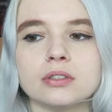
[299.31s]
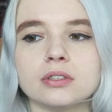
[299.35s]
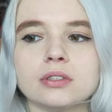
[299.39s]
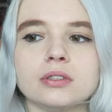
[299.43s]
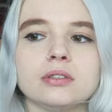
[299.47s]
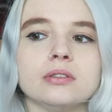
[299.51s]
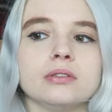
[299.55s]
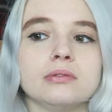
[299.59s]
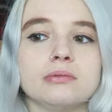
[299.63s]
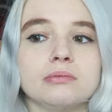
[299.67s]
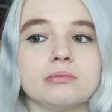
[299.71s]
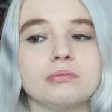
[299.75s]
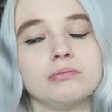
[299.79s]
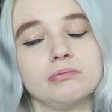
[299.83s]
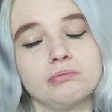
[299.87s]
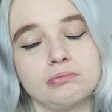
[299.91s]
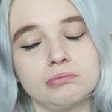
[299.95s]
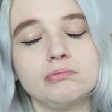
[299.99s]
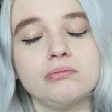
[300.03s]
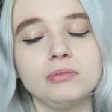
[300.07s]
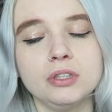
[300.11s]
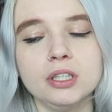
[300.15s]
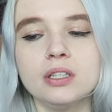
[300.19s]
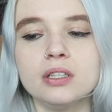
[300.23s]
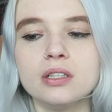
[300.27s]
So
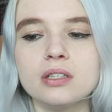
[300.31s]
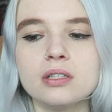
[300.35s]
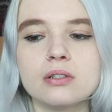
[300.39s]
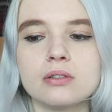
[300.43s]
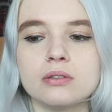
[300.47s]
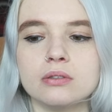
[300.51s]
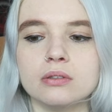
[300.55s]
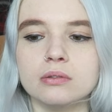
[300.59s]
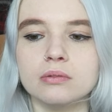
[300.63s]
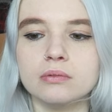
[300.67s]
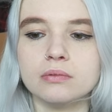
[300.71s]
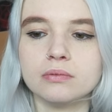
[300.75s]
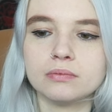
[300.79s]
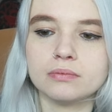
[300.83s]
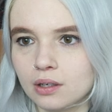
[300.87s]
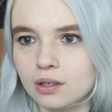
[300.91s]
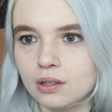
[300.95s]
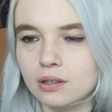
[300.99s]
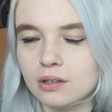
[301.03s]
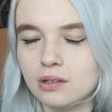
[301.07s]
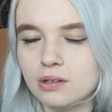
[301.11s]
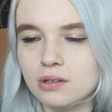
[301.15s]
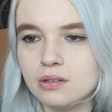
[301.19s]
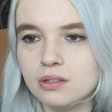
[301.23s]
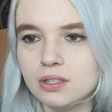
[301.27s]
Yeah, that's cool.
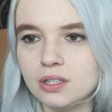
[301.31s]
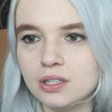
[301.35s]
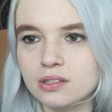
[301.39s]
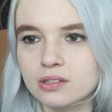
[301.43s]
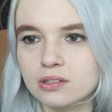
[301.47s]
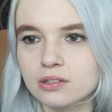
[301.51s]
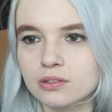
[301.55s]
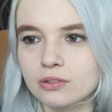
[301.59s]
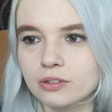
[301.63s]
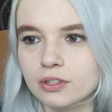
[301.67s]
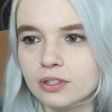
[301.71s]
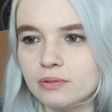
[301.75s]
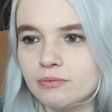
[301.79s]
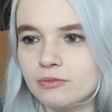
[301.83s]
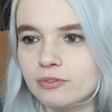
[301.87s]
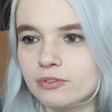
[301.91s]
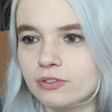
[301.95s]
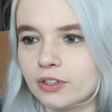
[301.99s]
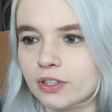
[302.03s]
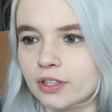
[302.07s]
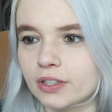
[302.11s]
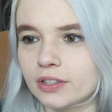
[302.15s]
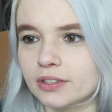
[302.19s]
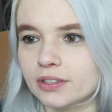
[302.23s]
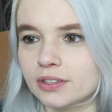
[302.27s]
Oh, that's
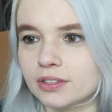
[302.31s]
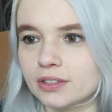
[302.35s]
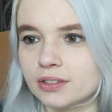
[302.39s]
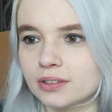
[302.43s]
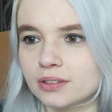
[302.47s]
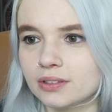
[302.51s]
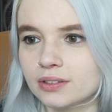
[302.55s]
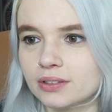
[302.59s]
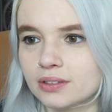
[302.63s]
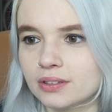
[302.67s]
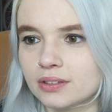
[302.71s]
Dreamfire